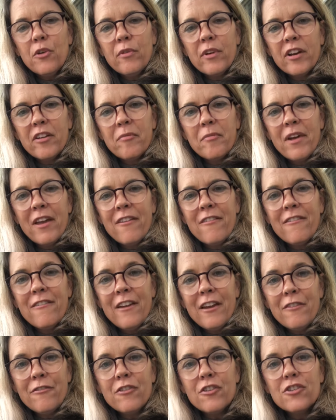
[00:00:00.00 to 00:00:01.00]
one of my
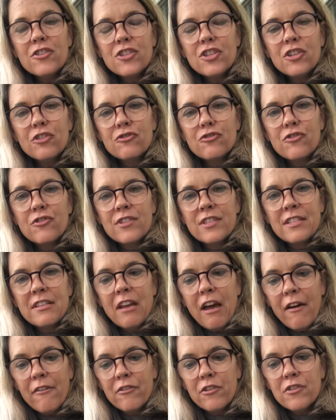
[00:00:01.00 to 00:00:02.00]
favorite children's
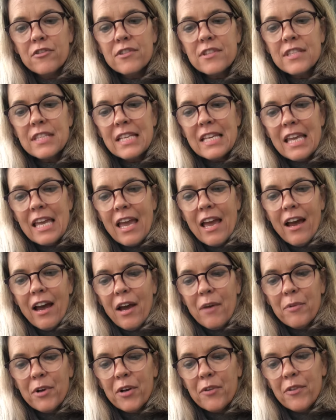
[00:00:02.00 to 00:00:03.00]
novels. I
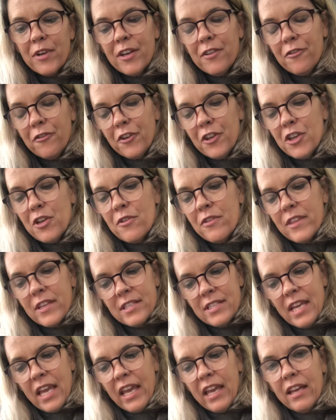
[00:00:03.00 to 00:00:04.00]
want to read for you The
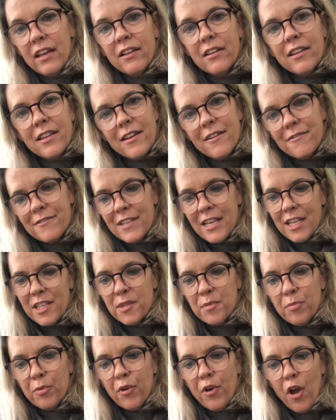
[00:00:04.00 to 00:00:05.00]
Tale of
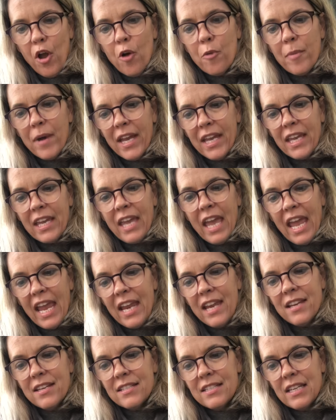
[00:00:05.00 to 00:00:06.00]
Despereaux by
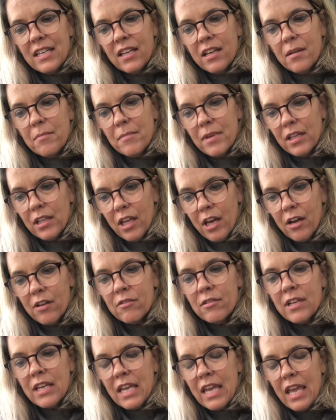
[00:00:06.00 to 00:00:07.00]
Kate
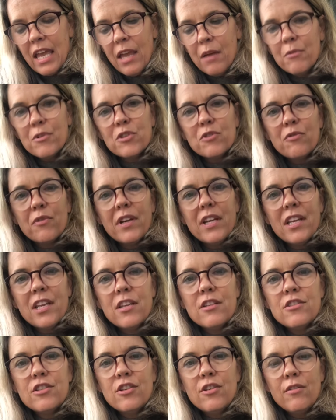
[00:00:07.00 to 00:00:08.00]
DiCamillo. It was written
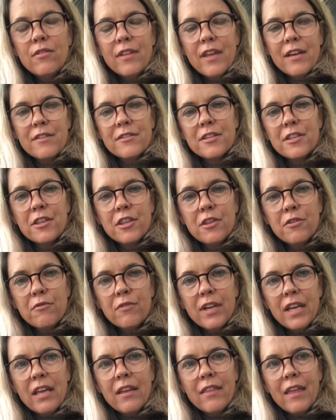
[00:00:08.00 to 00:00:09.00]
in
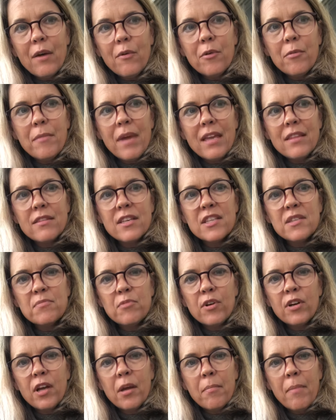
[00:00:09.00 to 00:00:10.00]
2003. That would make this
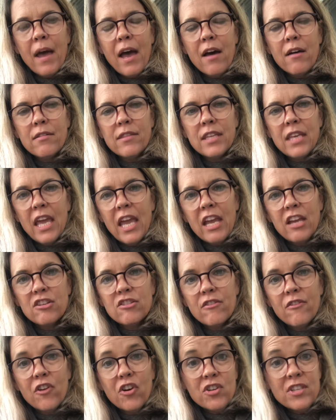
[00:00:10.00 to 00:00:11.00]
book about the age
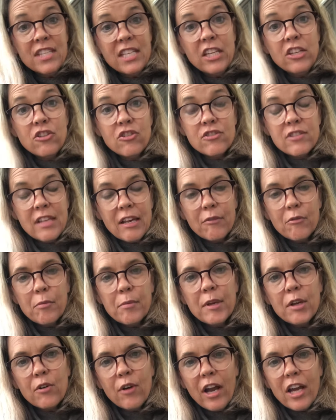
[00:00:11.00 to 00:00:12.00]
of our seniors that will
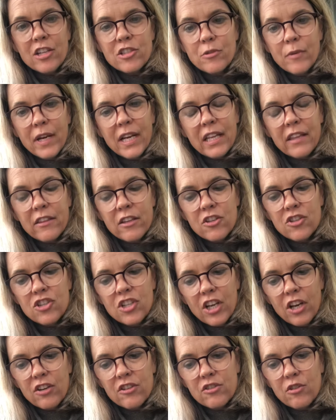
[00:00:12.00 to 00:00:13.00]
be graduating this
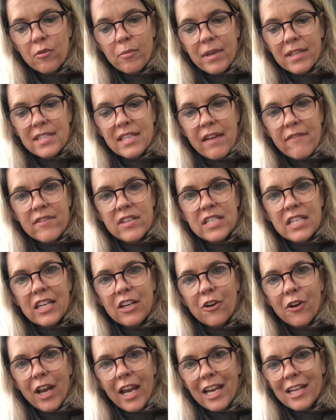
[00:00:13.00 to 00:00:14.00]
year, so about 17
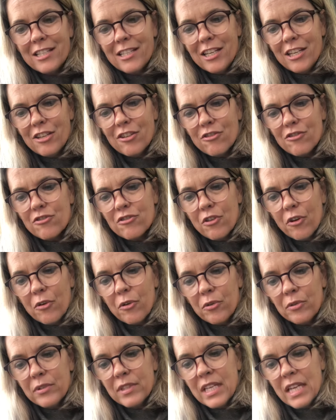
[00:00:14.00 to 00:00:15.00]
or 18 years
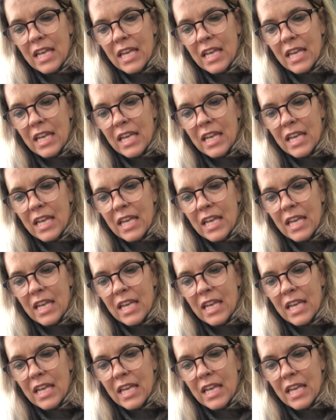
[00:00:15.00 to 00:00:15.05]
old.